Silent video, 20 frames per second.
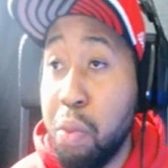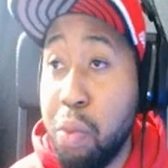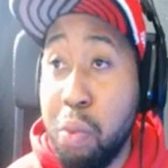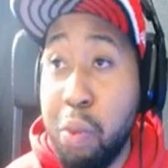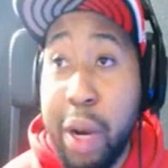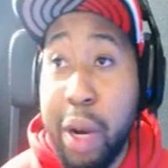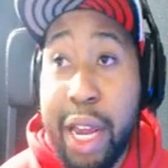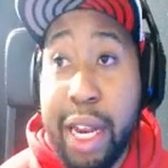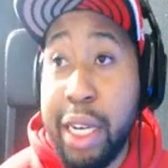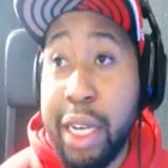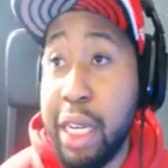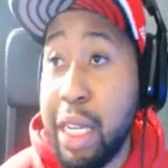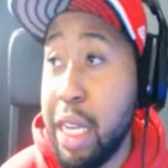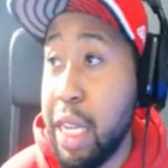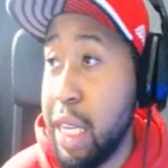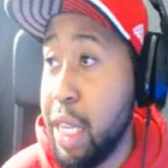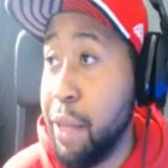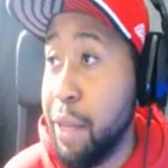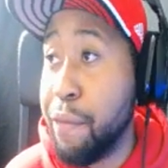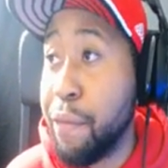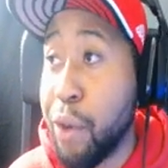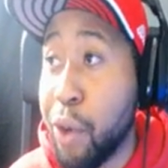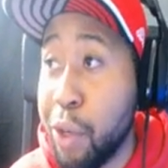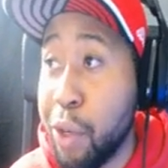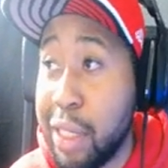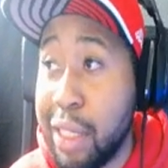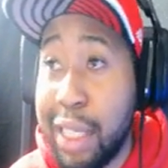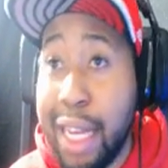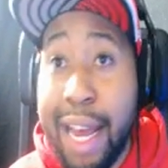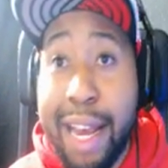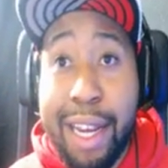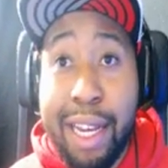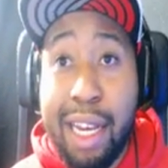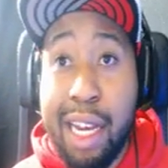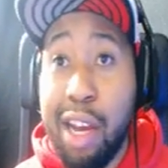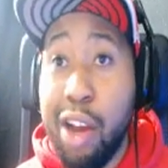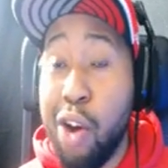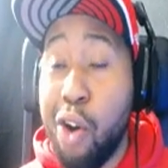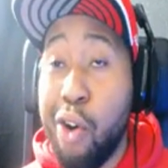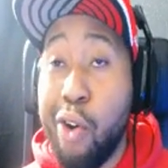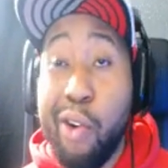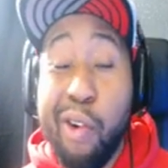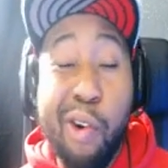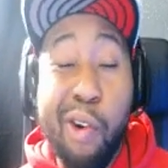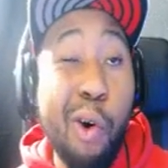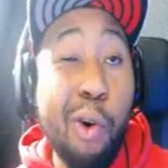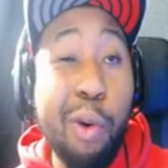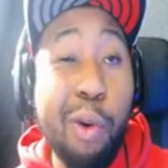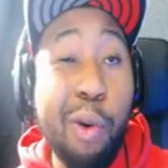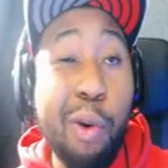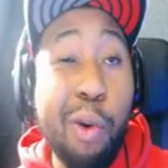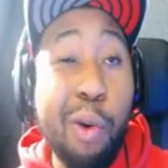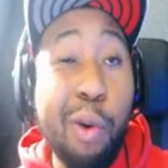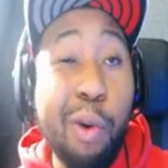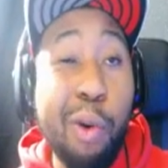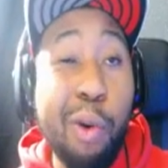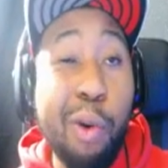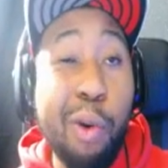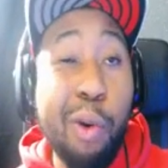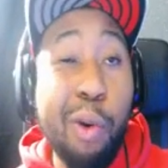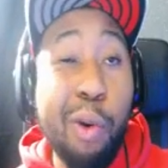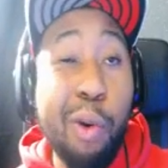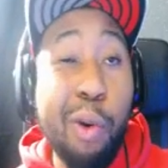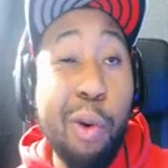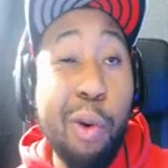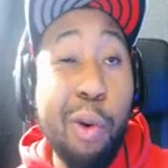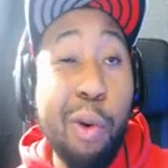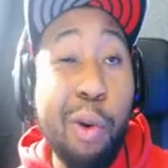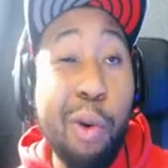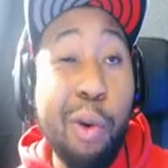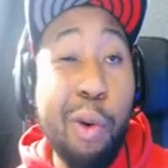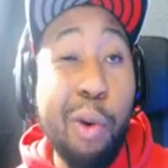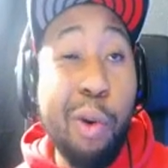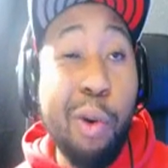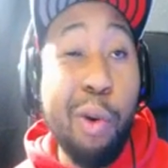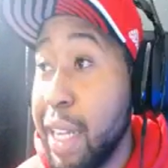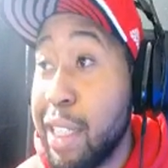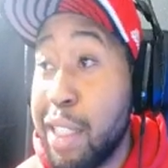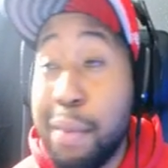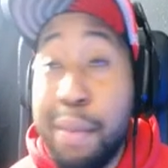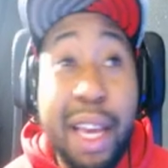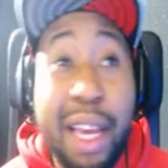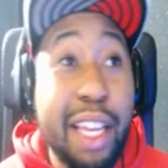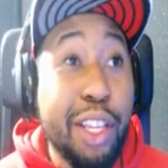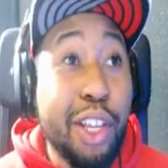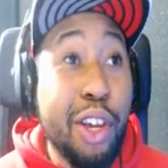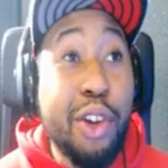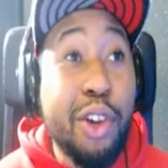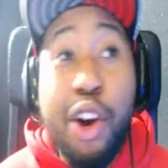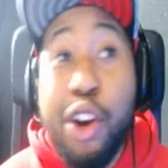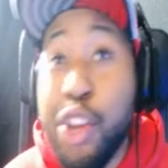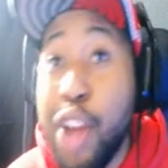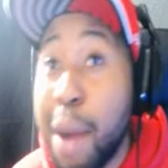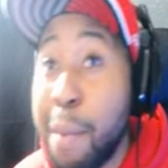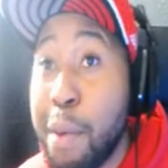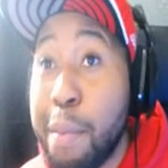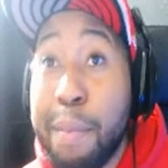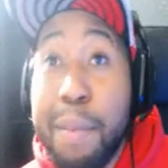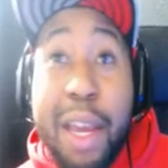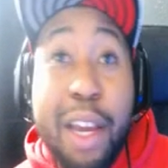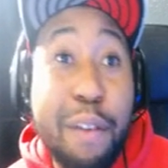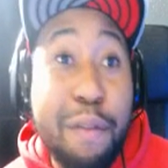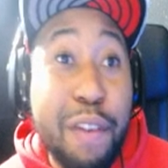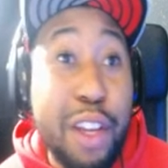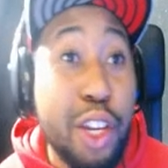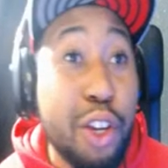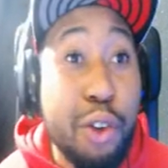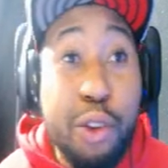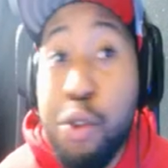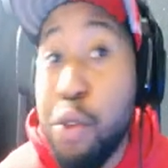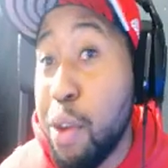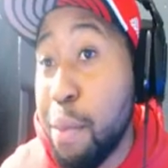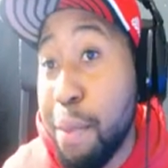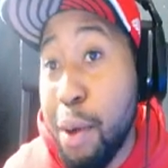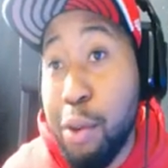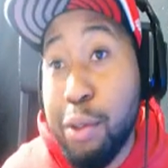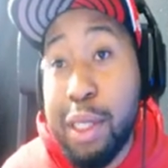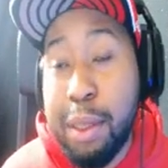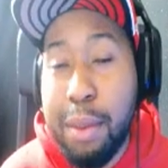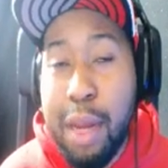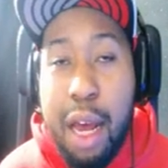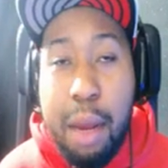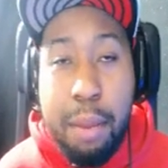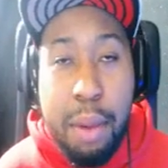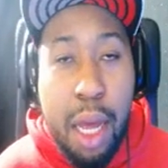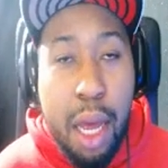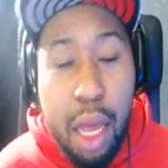when he first like always hit me up like, yo, listen man, yo, I'm gonna make a video, you wanna post it, blah blah.